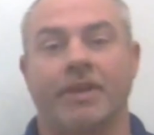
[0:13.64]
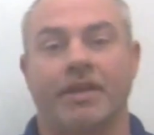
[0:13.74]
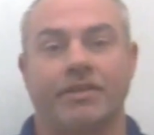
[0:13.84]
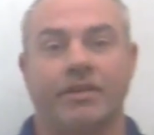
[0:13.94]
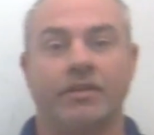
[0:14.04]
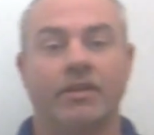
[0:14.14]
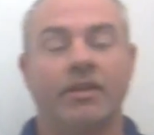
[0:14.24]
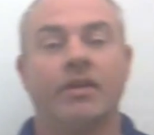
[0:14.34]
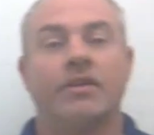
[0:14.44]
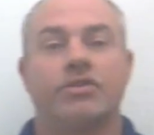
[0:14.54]
method.
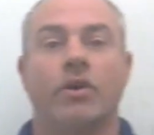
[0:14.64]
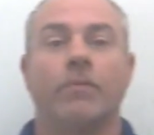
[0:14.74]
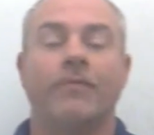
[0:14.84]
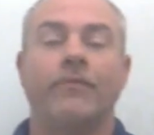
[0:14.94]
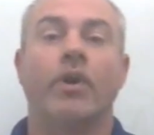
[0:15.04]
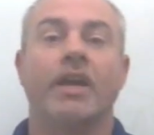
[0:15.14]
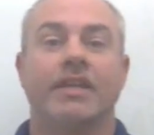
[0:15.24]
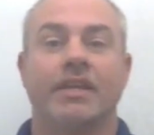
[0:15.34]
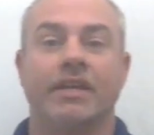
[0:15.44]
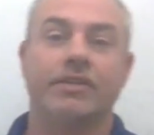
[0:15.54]
So before I
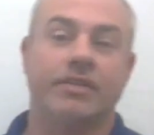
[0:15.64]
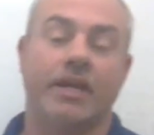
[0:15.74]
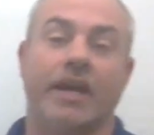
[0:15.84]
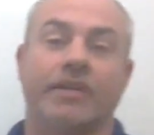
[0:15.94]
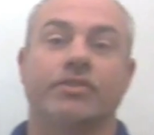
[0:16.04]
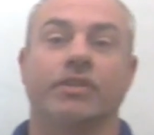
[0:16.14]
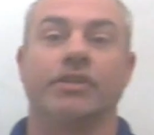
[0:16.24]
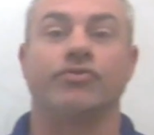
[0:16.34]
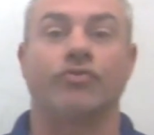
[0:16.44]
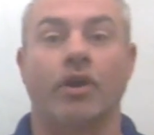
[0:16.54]
get into actually
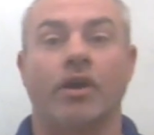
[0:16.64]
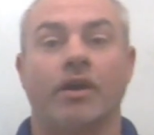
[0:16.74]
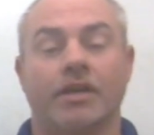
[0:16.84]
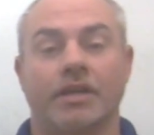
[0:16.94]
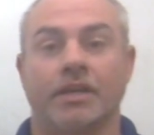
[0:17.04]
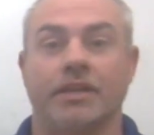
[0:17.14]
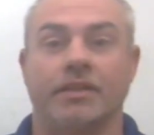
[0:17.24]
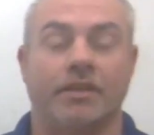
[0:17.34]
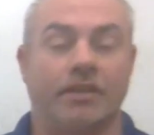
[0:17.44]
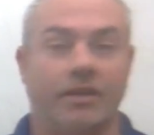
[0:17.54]
drawing
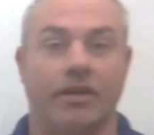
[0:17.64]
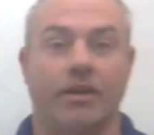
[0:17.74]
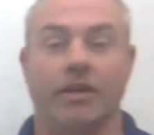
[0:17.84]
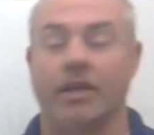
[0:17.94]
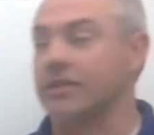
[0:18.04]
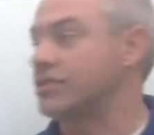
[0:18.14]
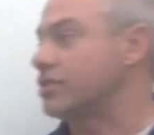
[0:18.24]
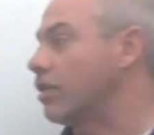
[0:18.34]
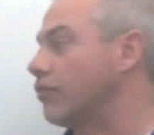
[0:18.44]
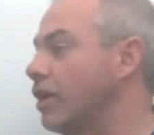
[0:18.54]
anything here and
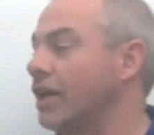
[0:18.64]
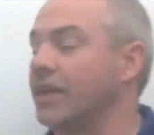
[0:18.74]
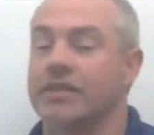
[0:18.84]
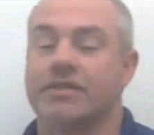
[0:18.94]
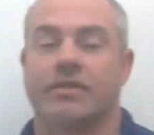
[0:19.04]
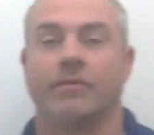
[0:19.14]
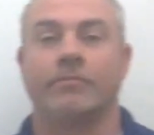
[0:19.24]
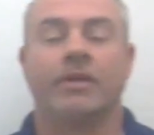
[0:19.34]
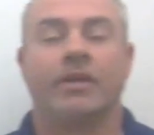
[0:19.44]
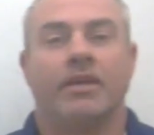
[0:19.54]
start writing some